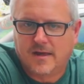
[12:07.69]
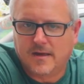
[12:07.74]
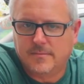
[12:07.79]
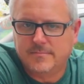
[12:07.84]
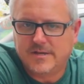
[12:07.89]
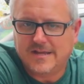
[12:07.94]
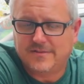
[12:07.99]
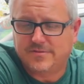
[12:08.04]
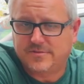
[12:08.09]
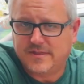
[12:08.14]
Um,
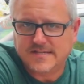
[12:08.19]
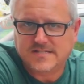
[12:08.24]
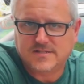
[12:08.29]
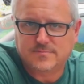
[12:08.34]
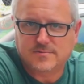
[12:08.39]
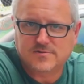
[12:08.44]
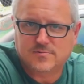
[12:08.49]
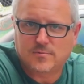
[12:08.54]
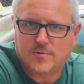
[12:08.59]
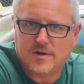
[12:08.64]
but again, thanks
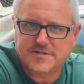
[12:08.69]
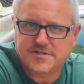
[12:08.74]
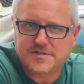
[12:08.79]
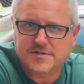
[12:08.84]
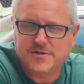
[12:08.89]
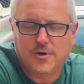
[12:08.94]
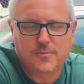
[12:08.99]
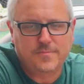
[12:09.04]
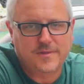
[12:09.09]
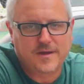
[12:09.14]
so much for
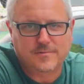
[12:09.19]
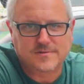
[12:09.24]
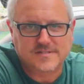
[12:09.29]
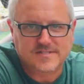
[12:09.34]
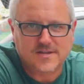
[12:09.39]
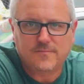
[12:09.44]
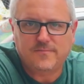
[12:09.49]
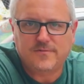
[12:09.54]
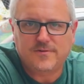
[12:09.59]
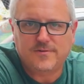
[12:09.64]
watching. Hope that
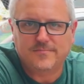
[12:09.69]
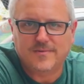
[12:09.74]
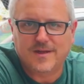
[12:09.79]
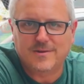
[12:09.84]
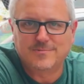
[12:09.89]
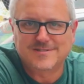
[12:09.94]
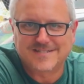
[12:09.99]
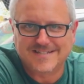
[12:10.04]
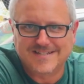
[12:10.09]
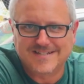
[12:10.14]
was helpful,
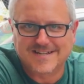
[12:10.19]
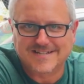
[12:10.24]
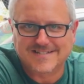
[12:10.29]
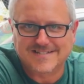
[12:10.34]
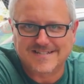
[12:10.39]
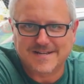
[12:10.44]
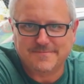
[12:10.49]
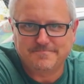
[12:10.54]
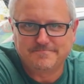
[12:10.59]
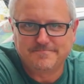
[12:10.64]
and we'll see you
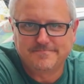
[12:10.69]
next